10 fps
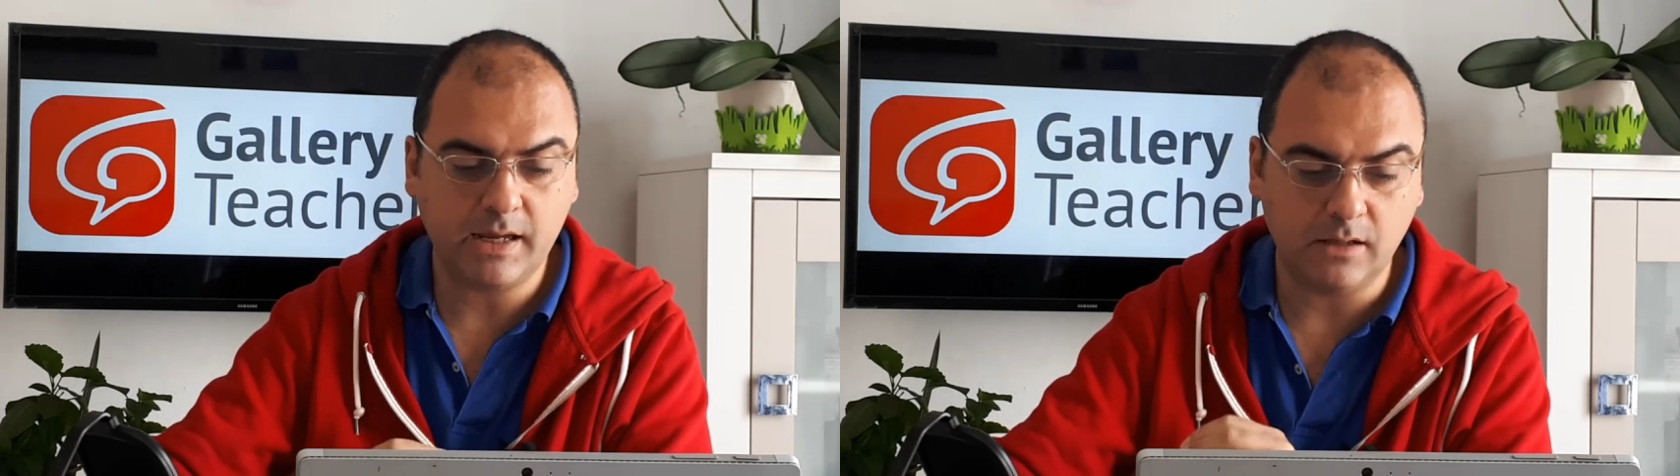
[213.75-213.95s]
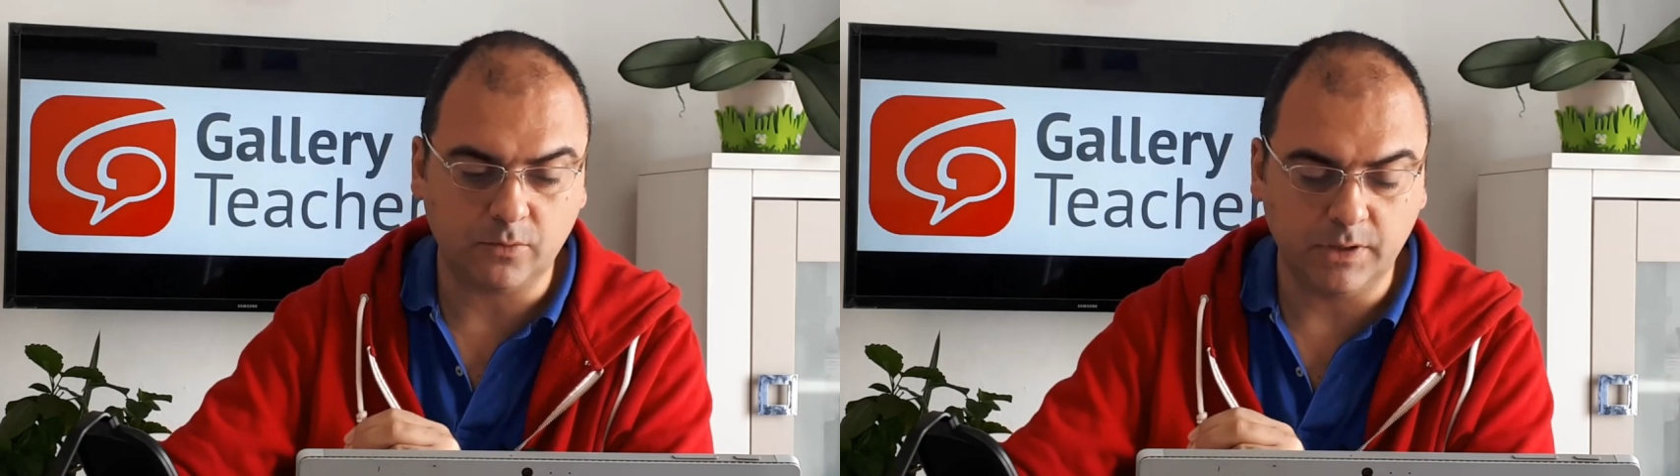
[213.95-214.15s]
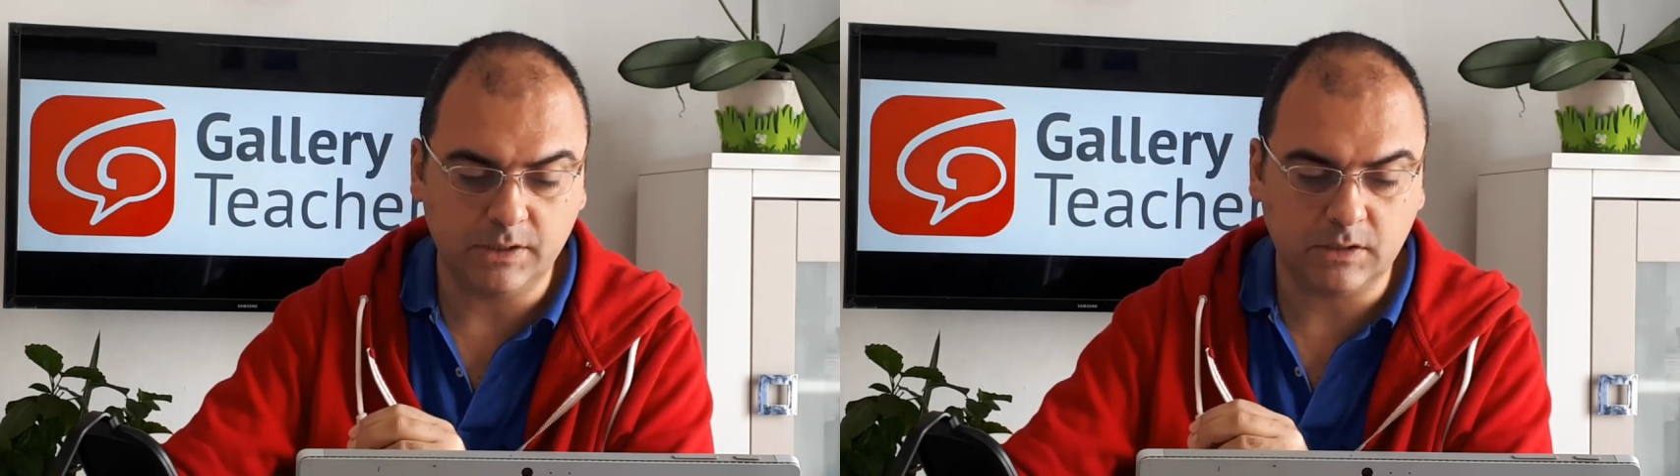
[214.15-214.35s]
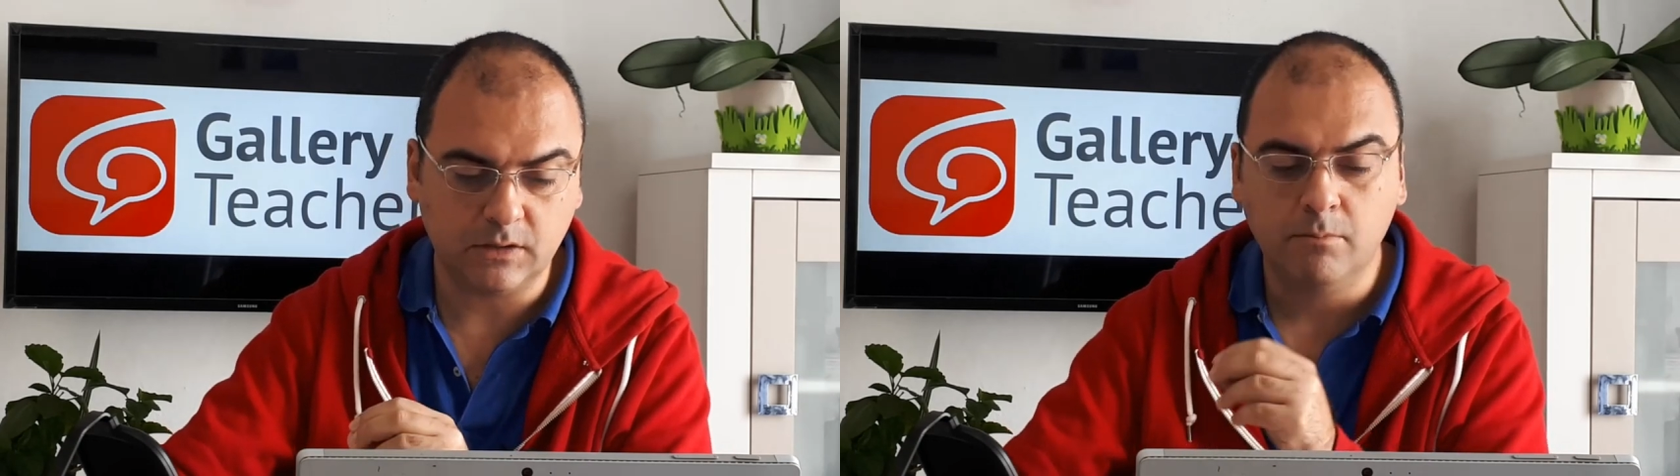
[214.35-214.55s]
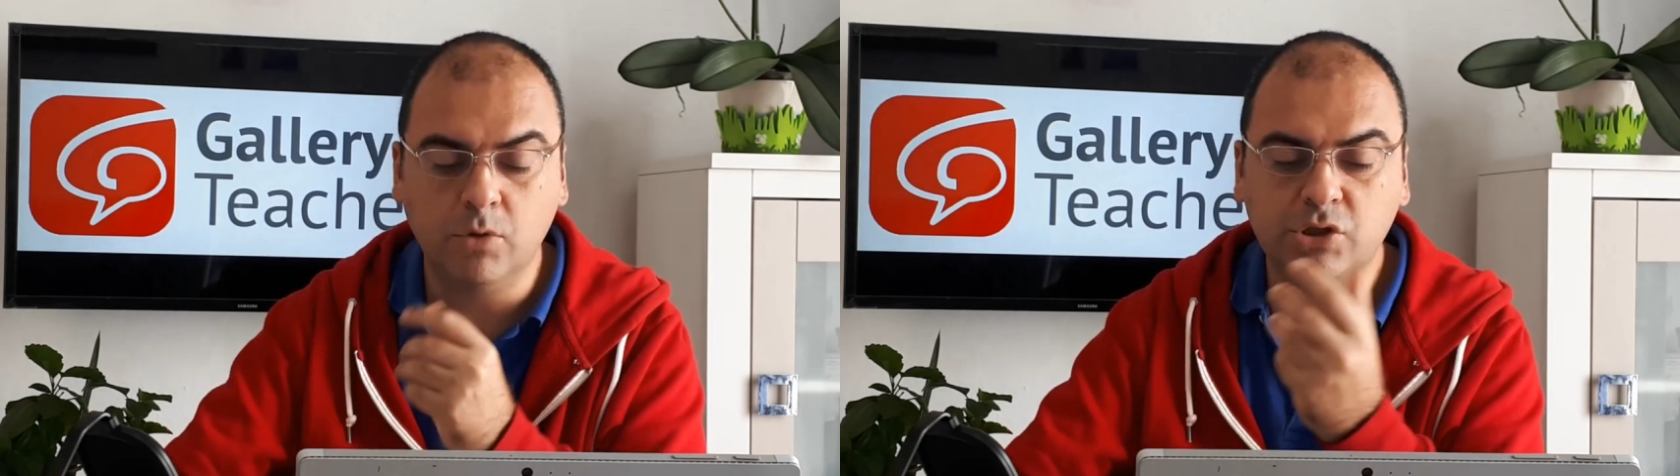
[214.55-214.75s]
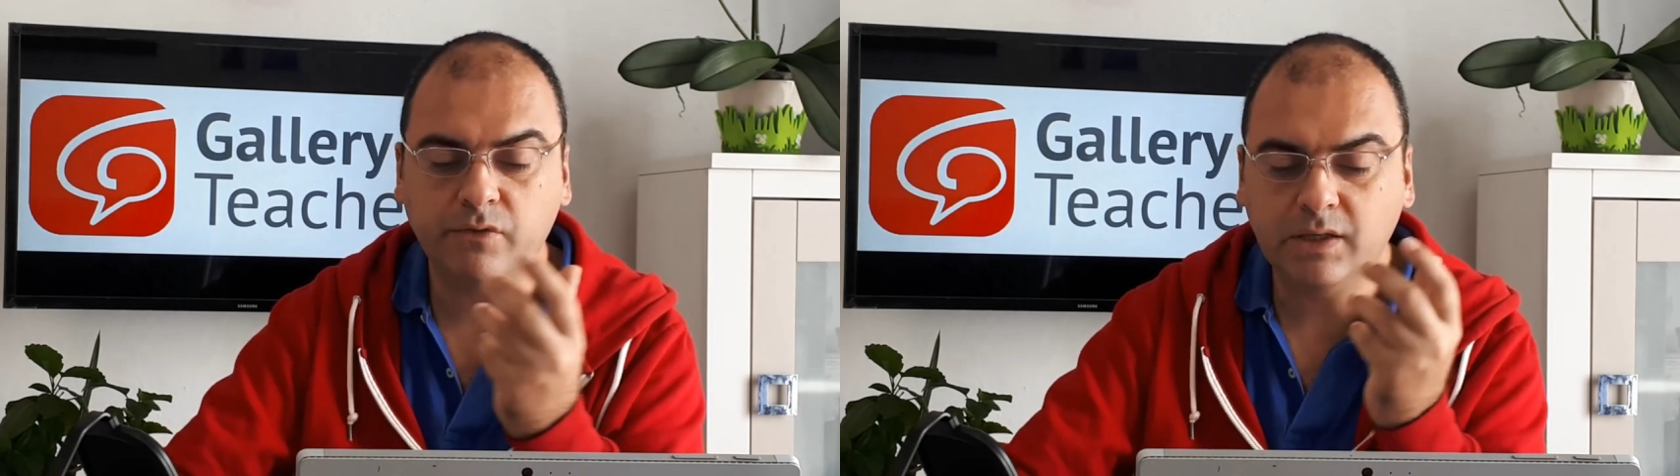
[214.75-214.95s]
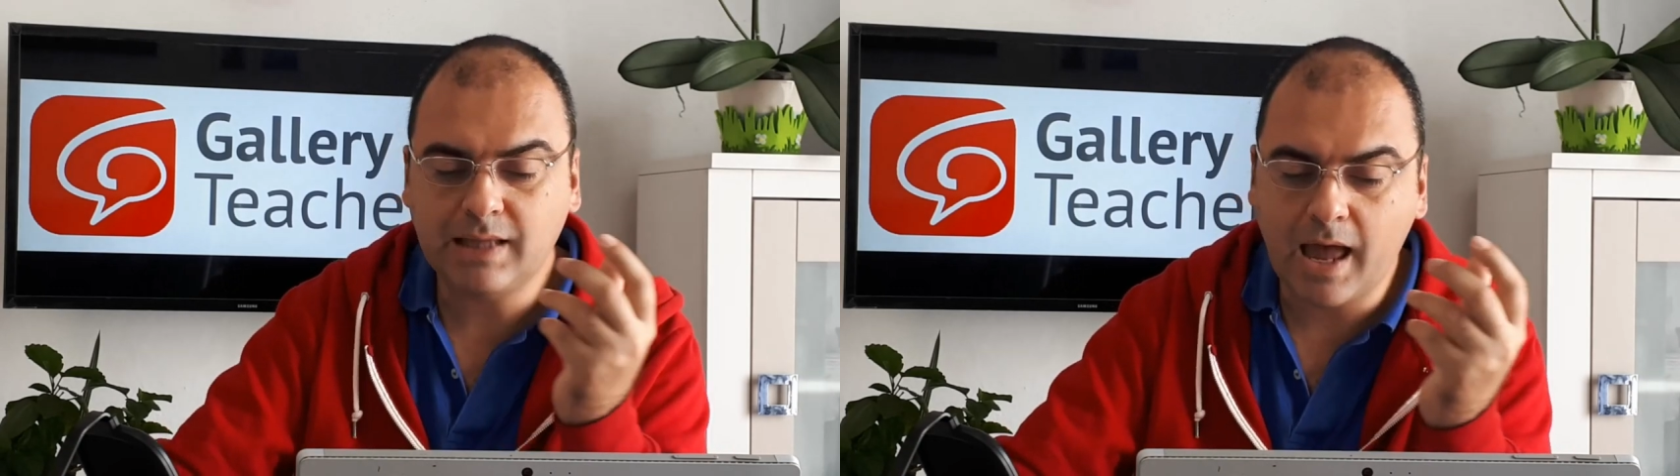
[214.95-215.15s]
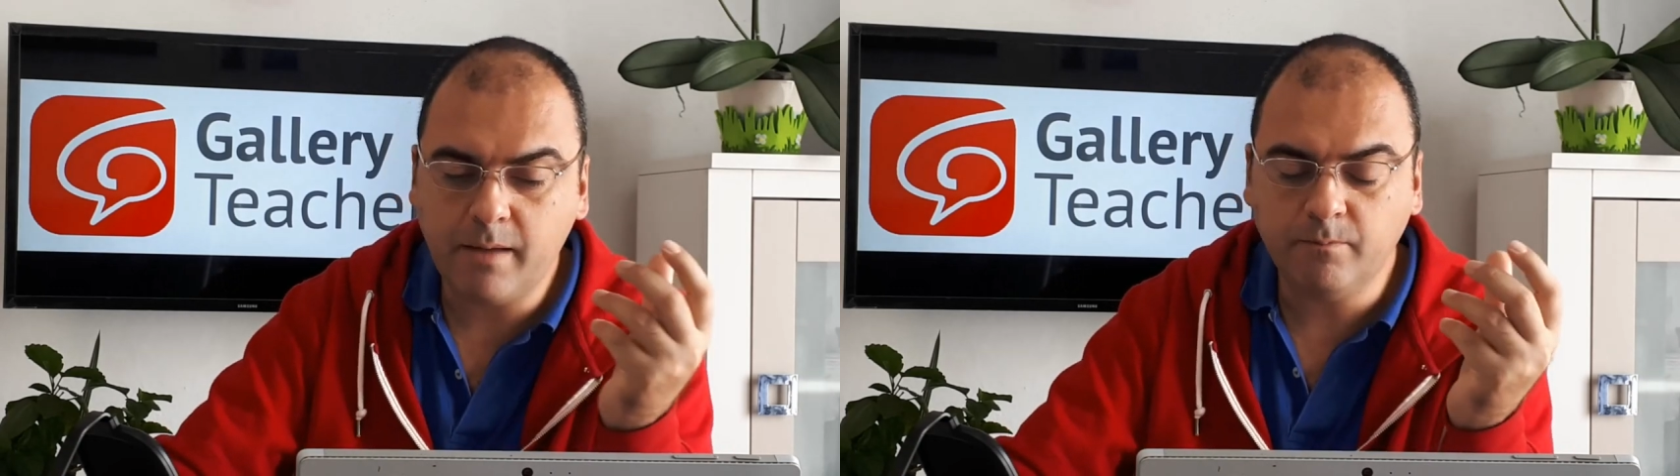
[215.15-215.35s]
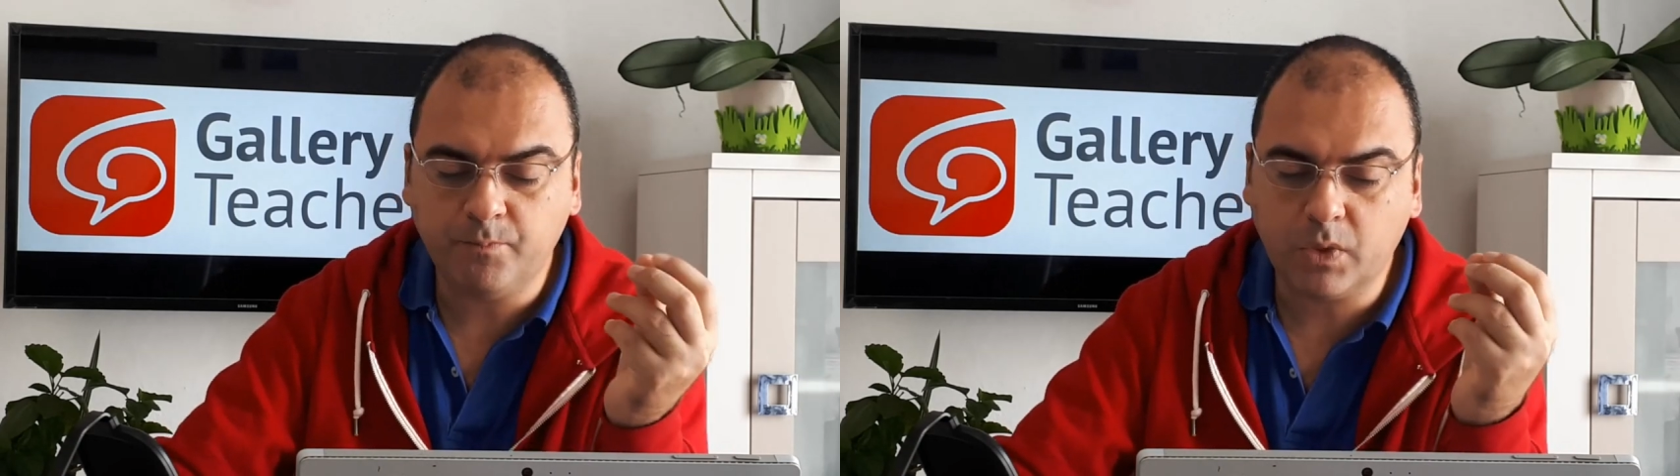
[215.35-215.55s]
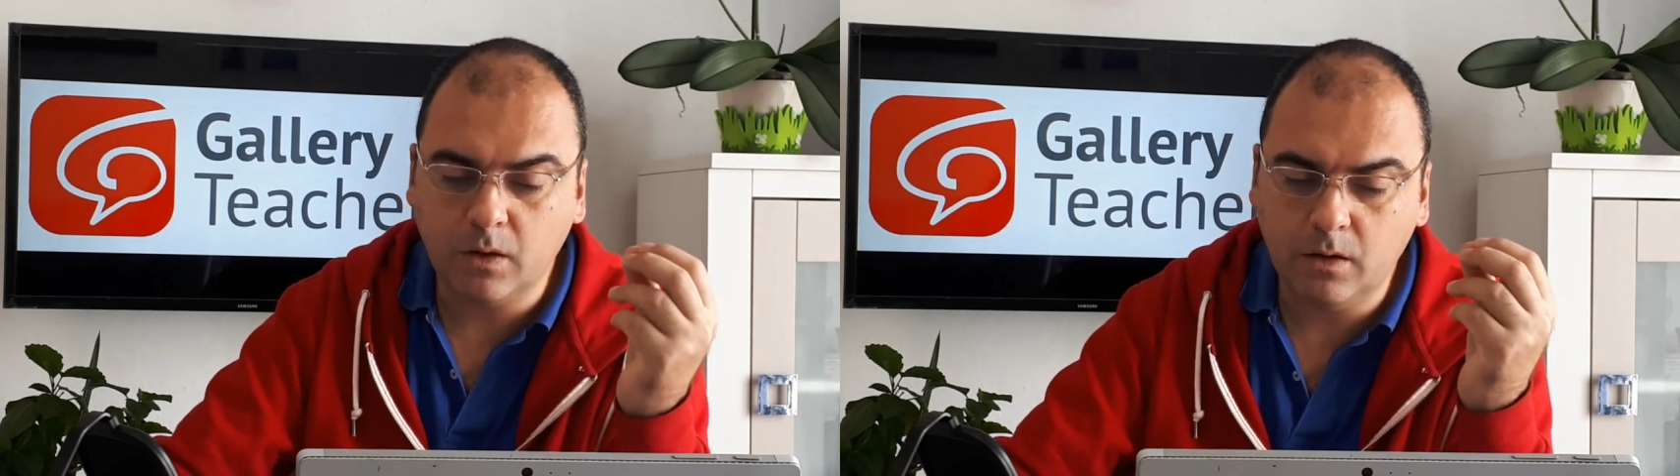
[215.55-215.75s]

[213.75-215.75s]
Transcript: countries, most of the time